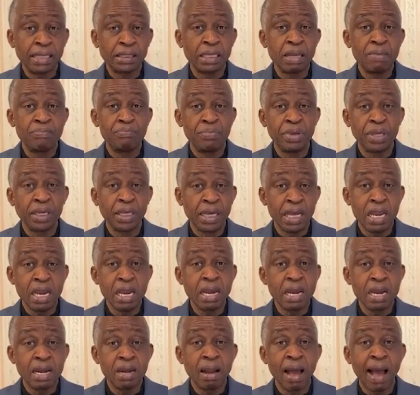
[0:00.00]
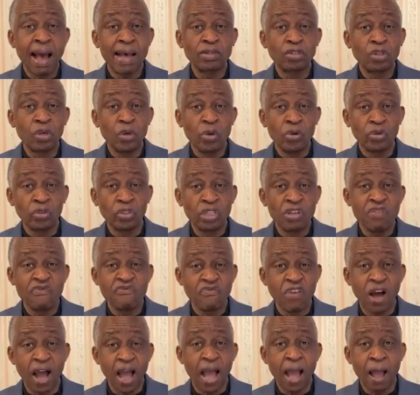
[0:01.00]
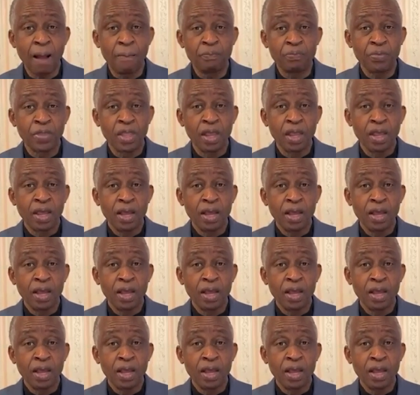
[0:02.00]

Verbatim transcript: he has a beginning as Lucifer.